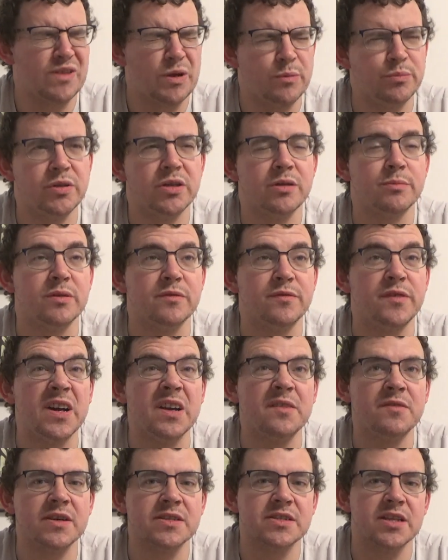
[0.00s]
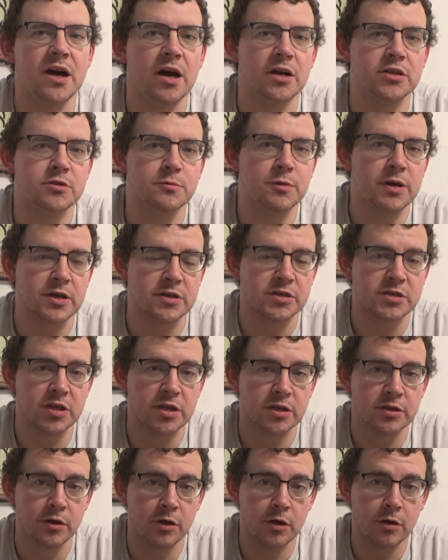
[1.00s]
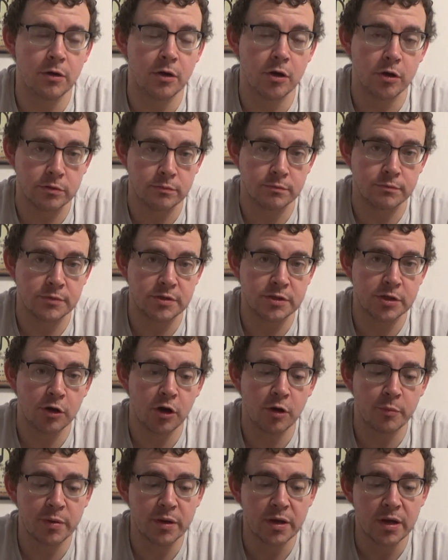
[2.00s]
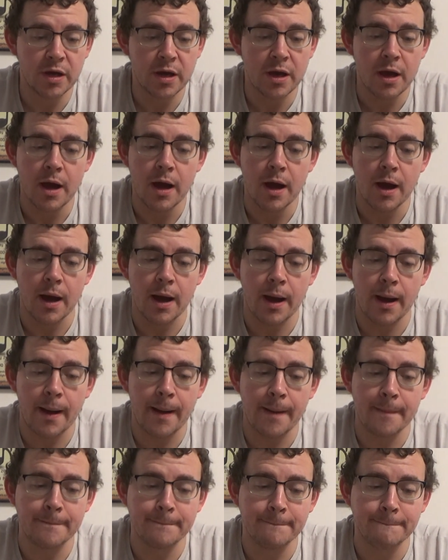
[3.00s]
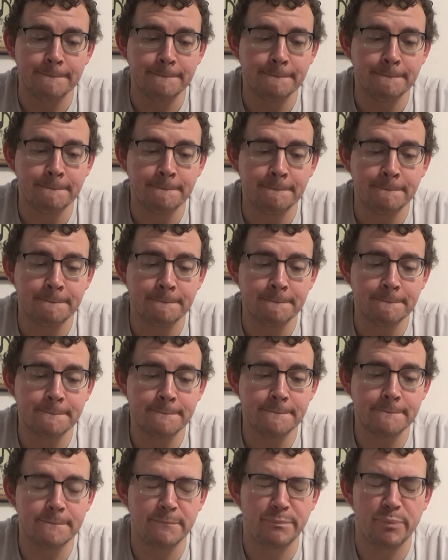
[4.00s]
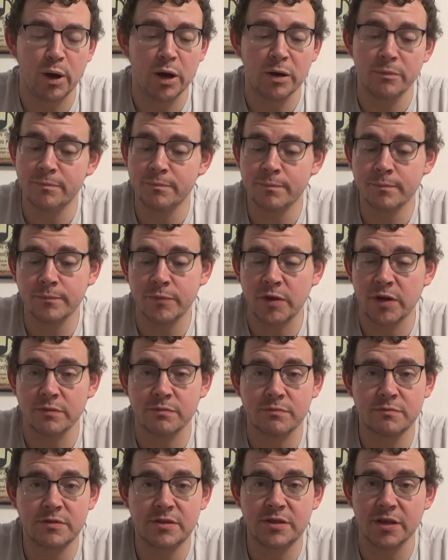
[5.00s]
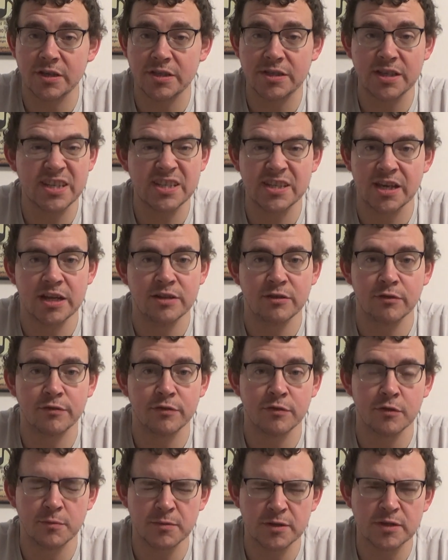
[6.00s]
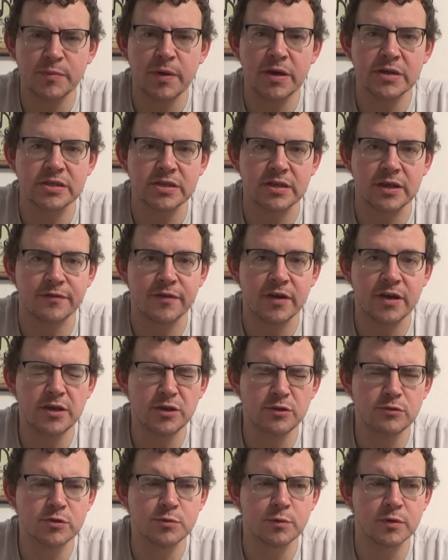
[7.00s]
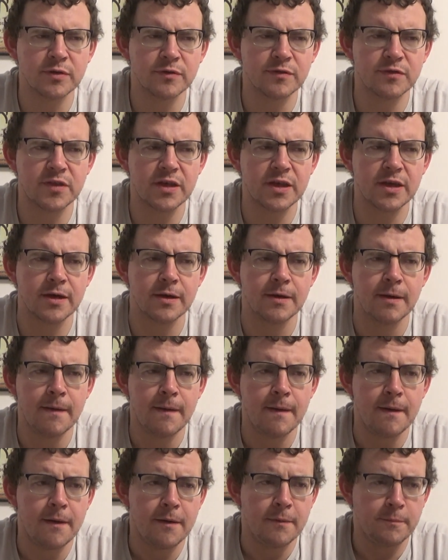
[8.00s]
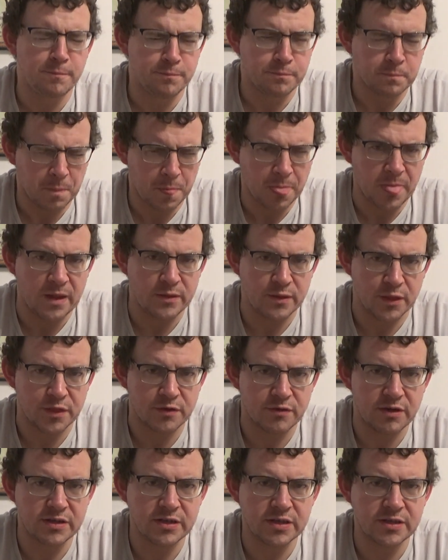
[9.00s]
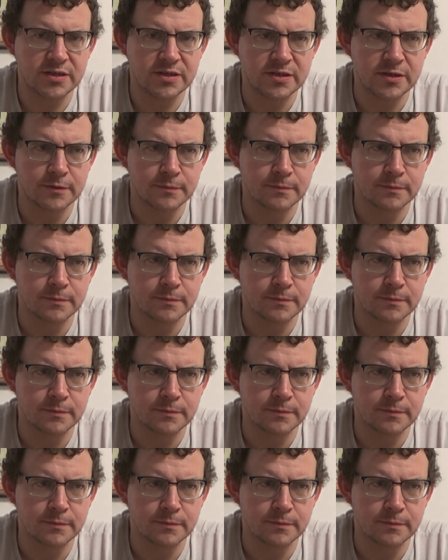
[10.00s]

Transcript: Plunderbird 5 has the actuator sitting on top, but there just isn't enough room, especially if I use one of the threaded